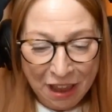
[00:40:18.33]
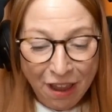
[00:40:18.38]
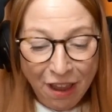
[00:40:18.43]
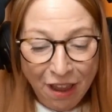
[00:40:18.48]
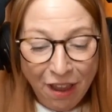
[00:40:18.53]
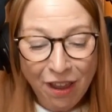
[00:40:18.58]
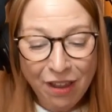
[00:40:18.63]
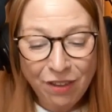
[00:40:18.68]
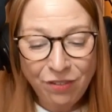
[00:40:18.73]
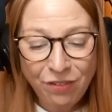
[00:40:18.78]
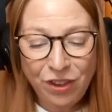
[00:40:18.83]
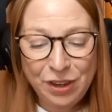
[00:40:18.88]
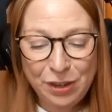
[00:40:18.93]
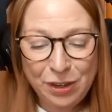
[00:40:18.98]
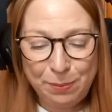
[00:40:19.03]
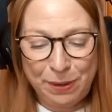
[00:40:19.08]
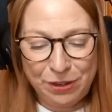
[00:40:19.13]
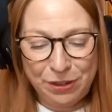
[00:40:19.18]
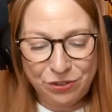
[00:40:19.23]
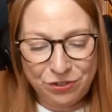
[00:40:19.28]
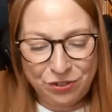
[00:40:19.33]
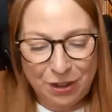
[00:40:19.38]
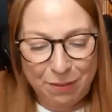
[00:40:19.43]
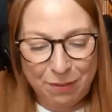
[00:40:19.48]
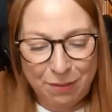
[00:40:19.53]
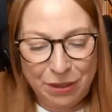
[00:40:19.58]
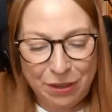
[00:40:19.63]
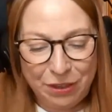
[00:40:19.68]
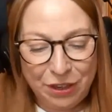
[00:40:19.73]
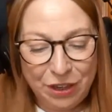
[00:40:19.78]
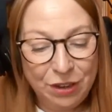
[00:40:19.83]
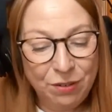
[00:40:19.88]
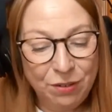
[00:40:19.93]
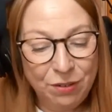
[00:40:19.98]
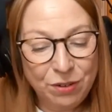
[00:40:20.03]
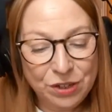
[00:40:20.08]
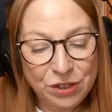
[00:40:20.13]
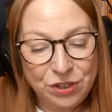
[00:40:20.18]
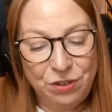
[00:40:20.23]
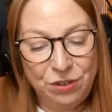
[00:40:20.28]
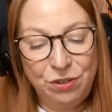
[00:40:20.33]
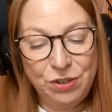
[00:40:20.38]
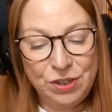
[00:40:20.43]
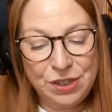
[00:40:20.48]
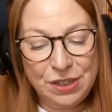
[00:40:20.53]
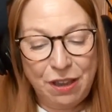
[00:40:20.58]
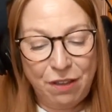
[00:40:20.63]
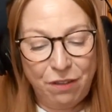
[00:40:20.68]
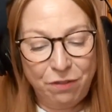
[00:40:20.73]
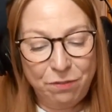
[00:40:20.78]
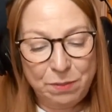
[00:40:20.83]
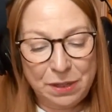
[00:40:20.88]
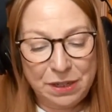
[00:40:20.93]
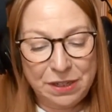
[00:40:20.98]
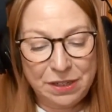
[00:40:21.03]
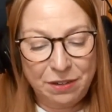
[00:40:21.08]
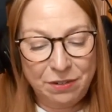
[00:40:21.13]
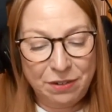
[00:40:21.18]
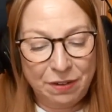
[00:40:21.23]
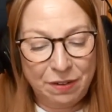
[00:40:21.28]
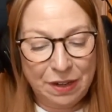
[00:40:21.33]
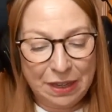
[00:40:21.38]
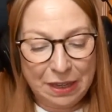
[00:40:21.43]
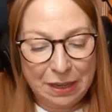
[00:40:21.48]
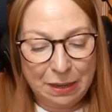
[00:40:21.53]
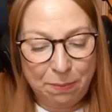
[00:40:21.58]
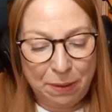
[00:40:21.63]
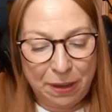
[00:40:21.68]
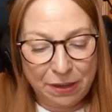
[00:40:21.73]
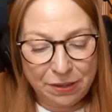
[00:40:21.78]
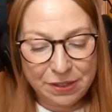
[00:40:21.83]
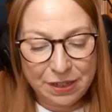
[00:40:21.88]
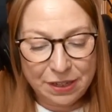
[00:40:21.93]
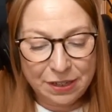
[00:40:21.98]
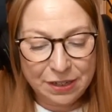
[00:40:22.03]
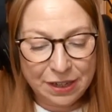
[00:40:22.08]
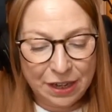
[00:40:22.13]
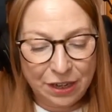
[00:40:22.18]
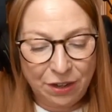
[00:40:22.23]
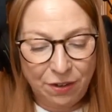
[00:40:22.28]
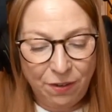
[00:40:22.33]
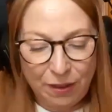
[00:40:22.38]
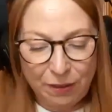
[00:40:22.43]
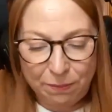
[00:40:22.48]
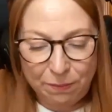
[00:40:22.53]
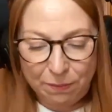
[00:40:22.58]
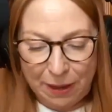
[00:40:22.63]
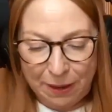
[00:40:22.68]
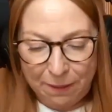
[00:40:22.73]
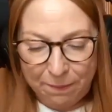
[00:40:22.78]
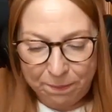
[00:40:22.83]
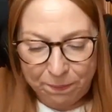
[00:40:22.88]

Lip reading: I've heard about treatment that you can do yourself, but I don't know anything about it. Can you help me?